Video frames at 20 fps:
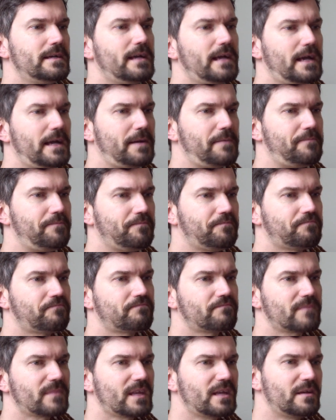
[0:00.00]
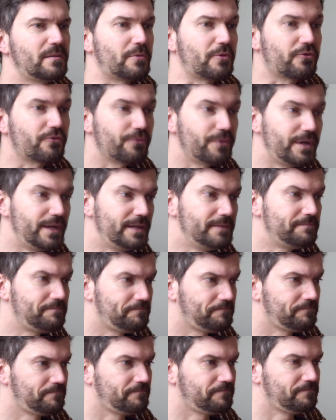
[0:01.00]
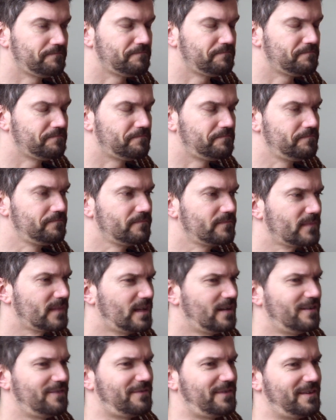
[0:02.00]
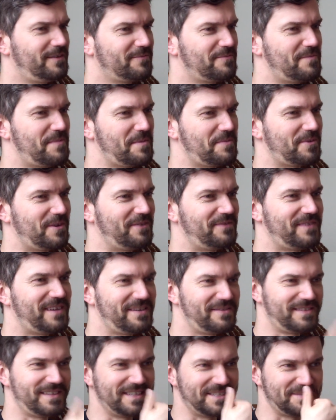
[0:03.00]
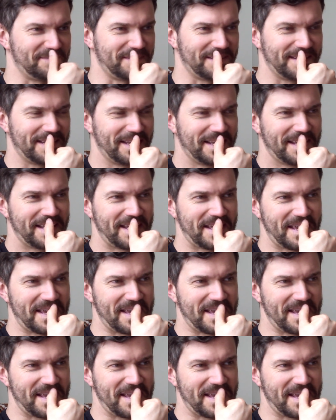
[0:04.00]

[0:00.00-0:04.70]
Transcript: Number 3, I don't know if I'll remember all 5 of these, but